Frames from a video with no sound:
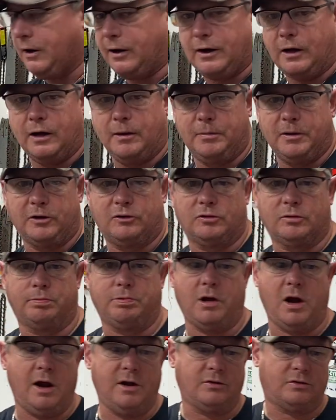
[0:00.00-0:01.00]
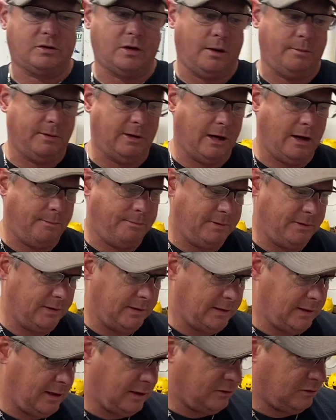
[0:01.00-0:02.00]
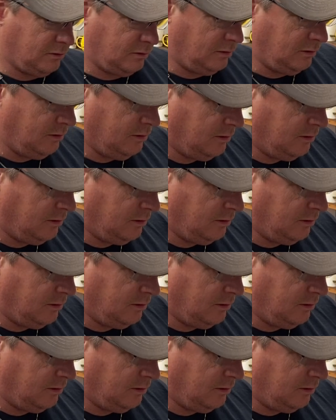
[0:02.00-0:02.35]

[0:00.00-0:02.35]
I got a big surprise coming up in the next